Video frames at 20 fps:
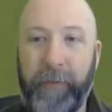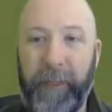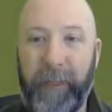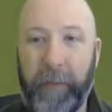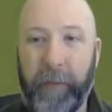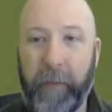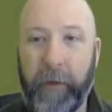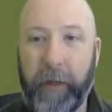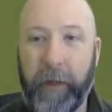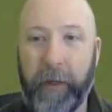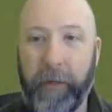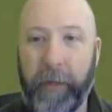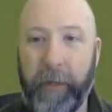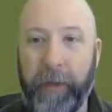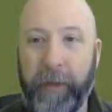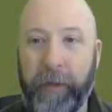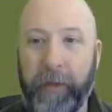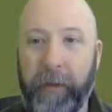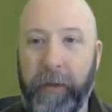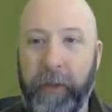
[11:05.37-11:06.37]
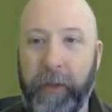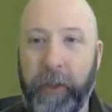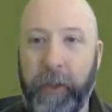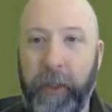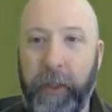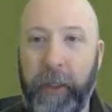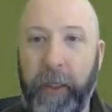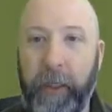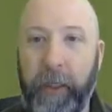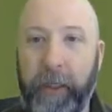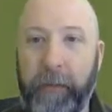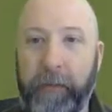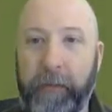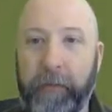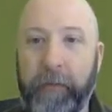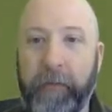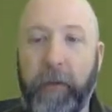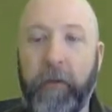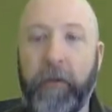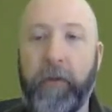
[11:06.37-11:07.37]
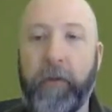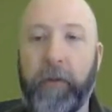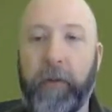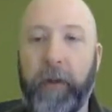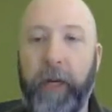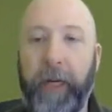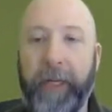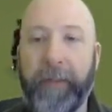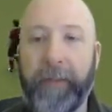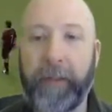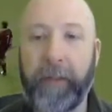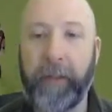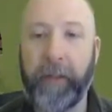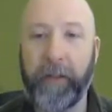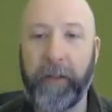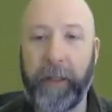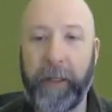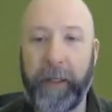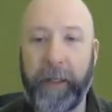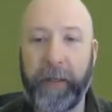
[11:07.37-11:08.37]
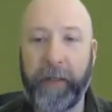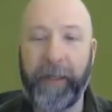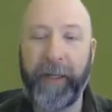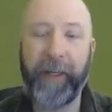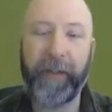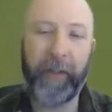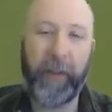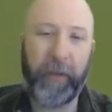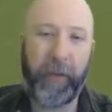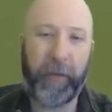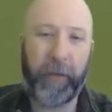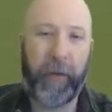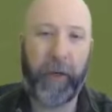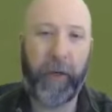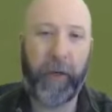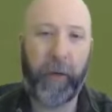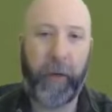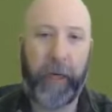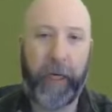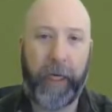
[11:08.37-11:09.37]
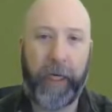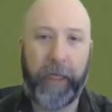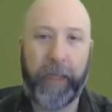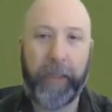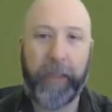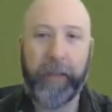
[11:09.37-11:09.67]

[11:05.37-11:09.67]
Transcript: A little more than a month. Shirley, ooh, tries to curl it in. Not too far away.